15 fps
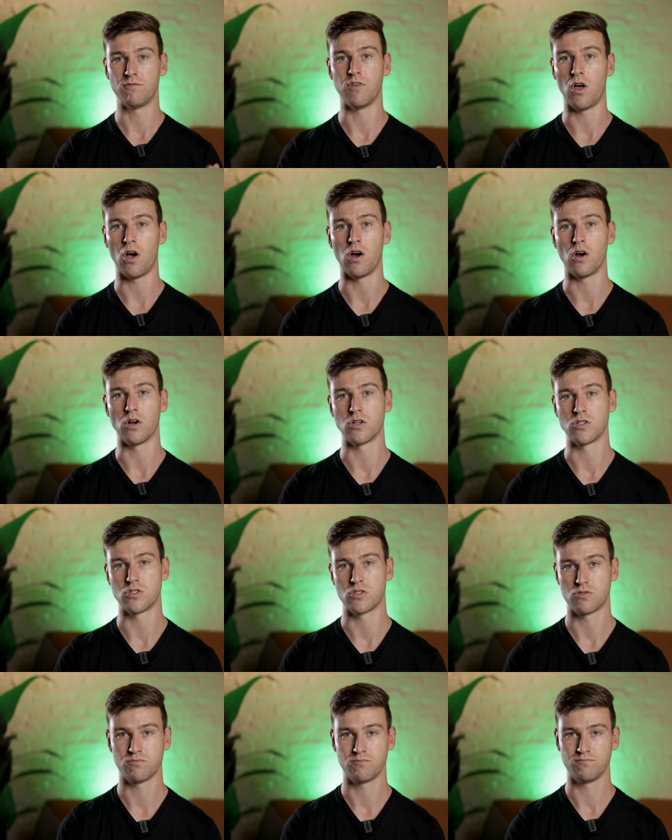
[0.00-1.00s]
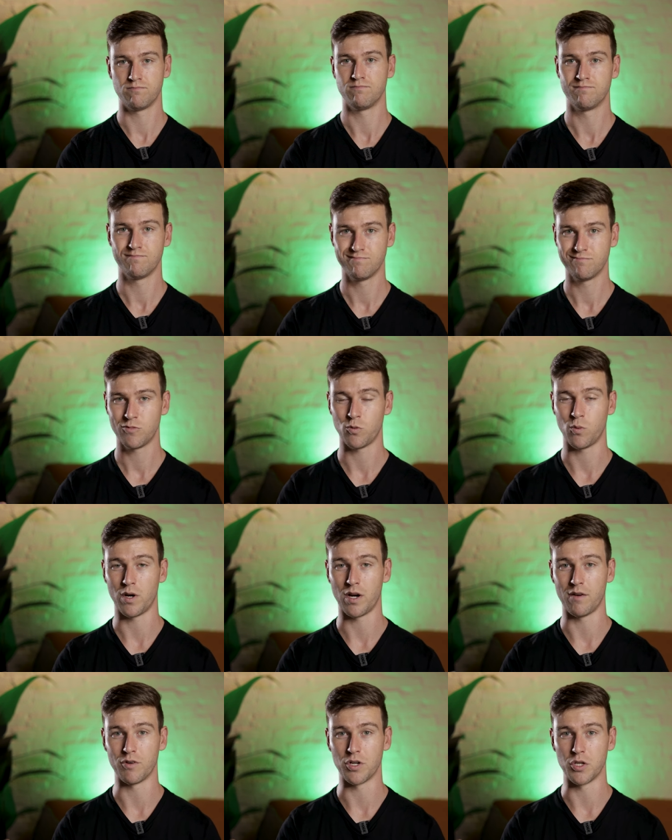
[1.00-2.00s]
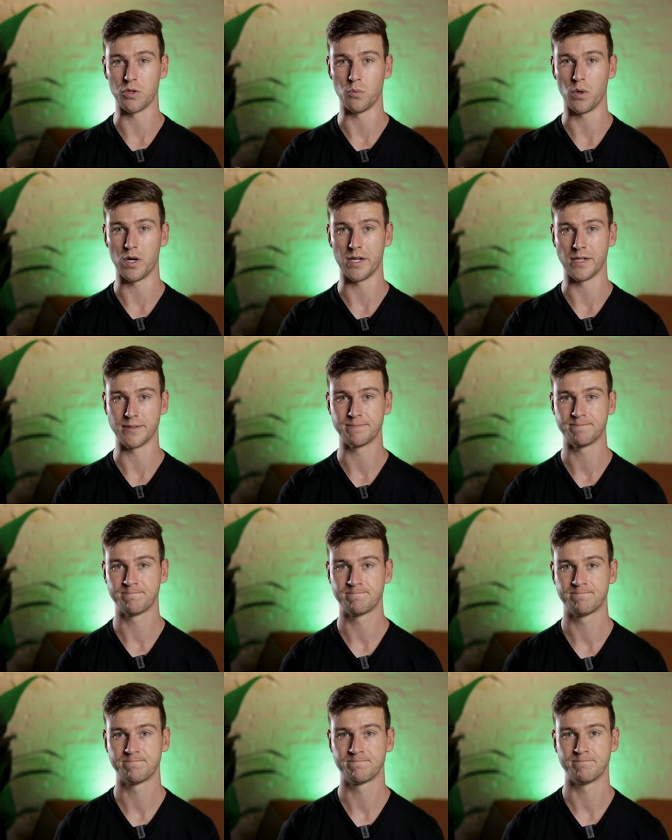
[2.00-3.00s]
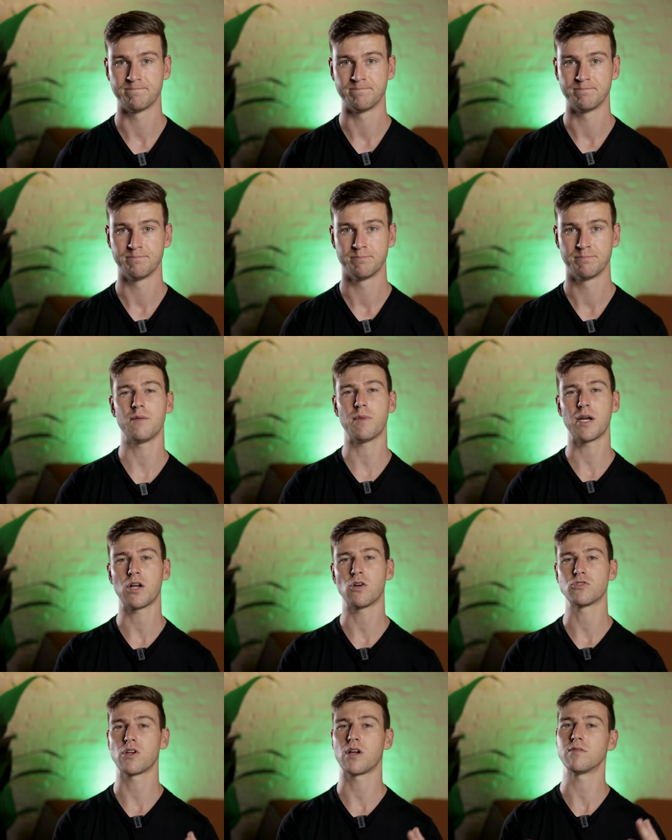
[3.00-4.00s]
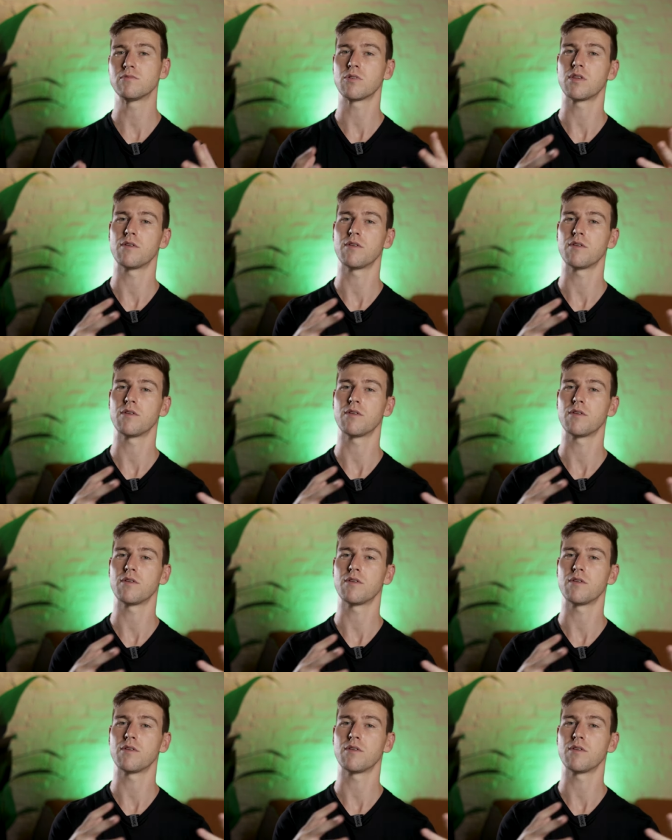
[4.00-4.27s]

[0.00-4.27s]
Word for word: vlogs, whatever you want. And then the mic also comes